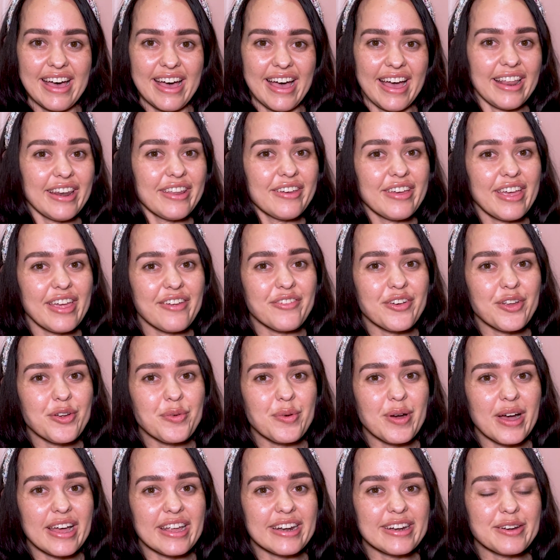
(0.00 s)
Hello
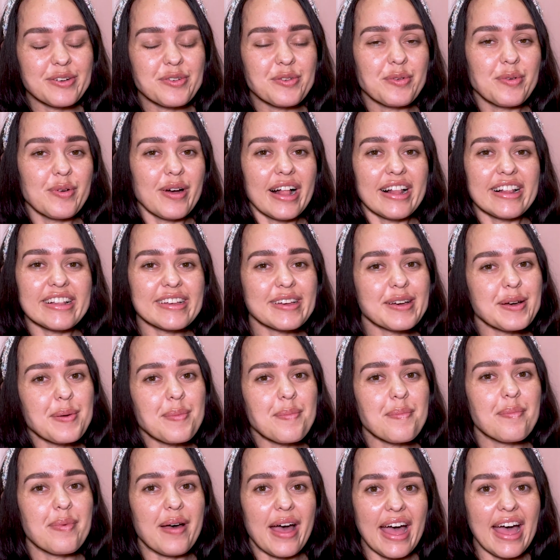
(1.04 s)
everyone,
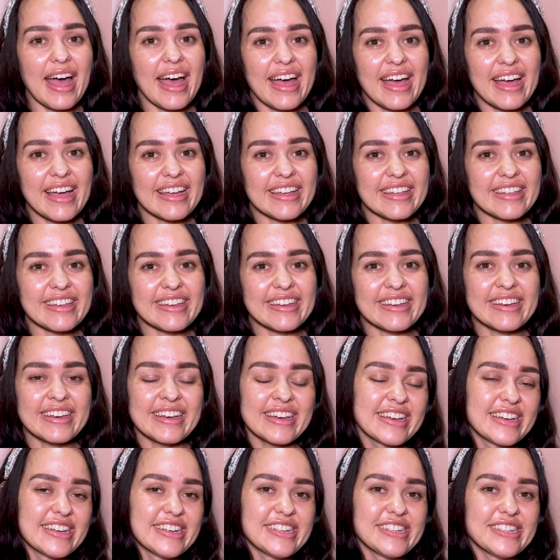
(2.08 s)
welcome back.
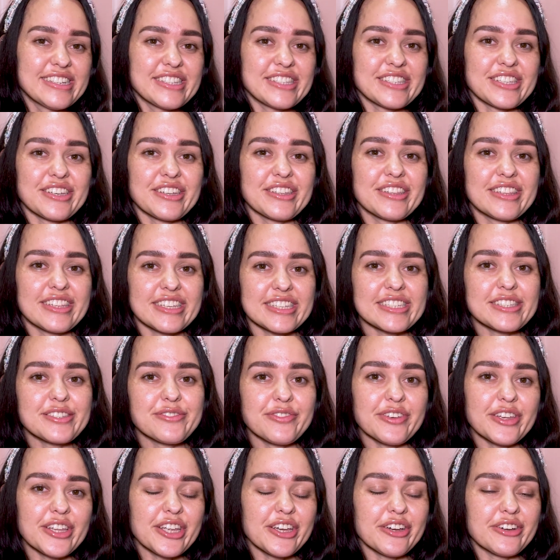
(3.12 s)
So this
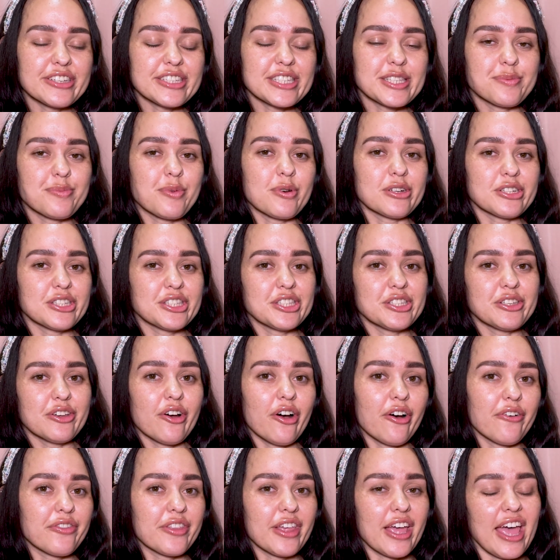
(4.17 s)
video is part 2
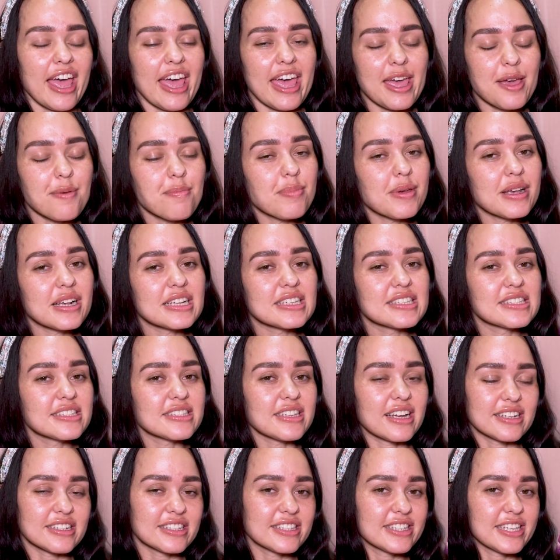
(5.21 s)
of the Epic
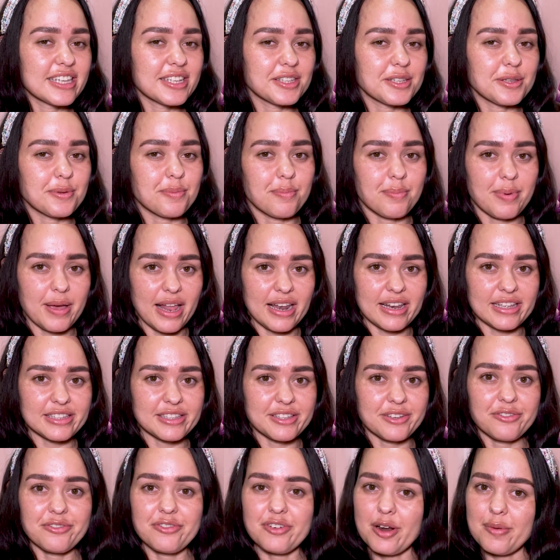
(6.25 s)
Sunset Palette
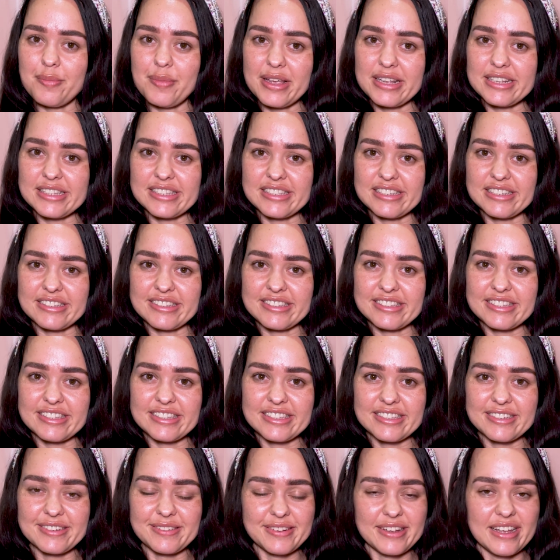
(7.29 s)
from Essence.
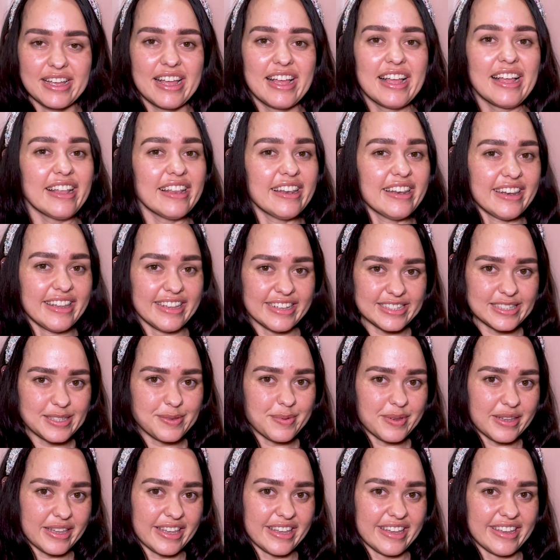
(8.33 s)
Let's
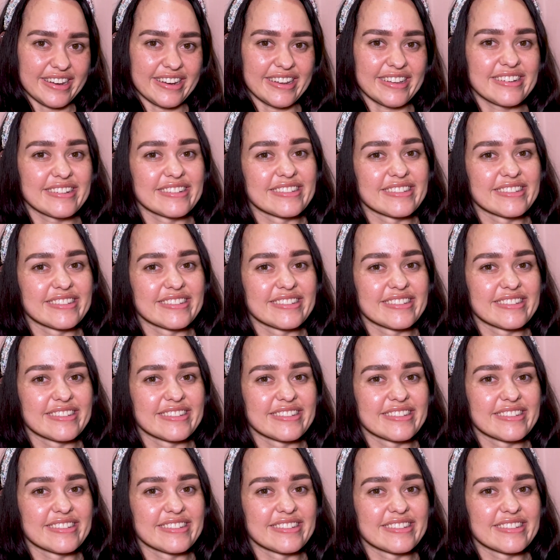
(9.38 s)
begin.